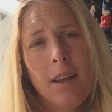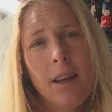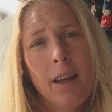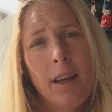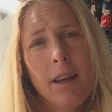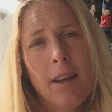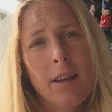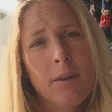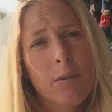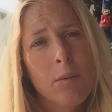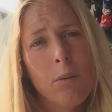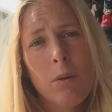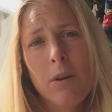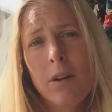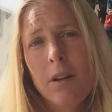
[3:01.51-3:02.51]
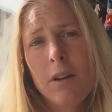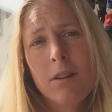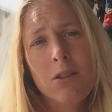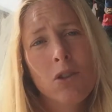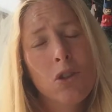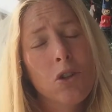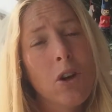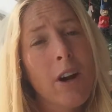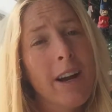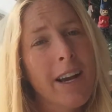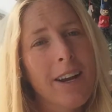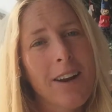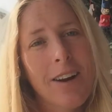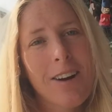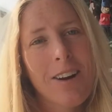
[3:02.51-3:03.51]
And we're
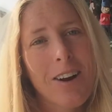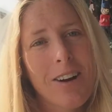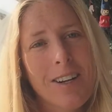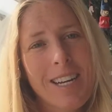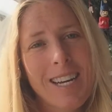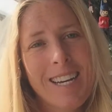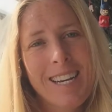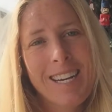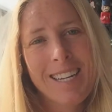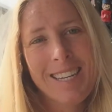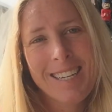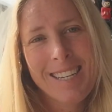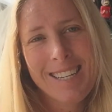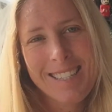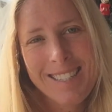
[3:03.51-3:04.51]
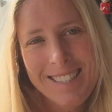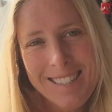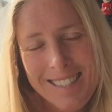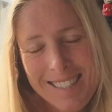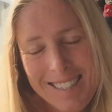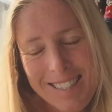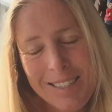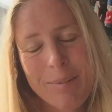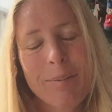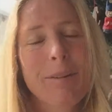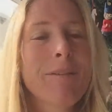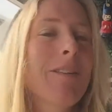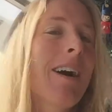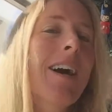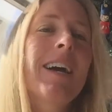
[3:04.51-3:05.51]
trying our hardest to
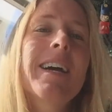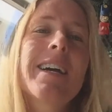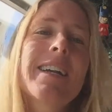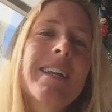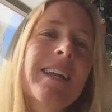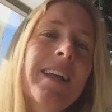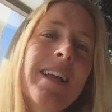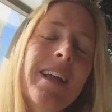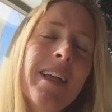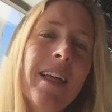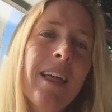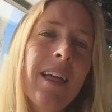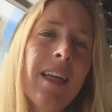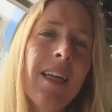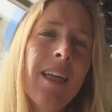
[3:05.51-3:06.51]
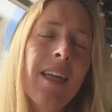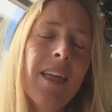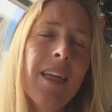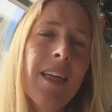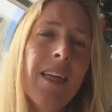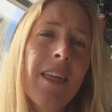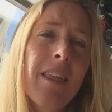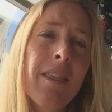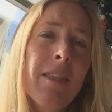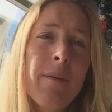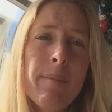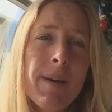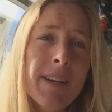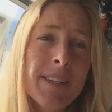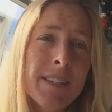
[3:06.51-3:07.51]
provide the
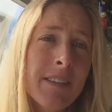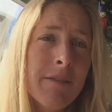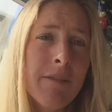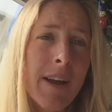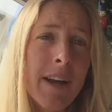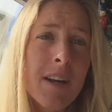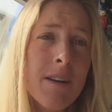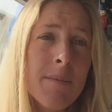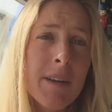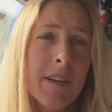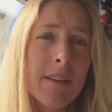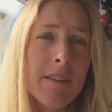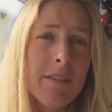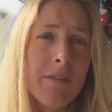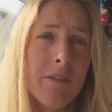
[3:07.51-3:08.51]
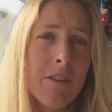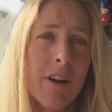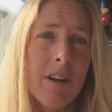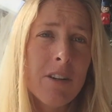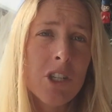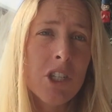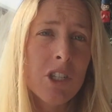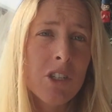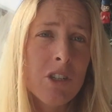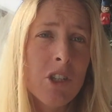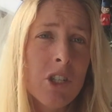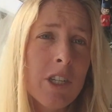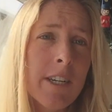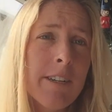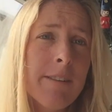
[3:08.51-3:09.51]
best environment for our
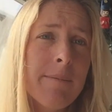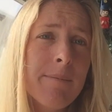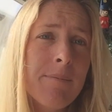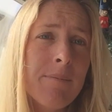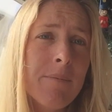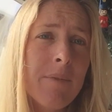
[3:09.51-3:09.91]
children.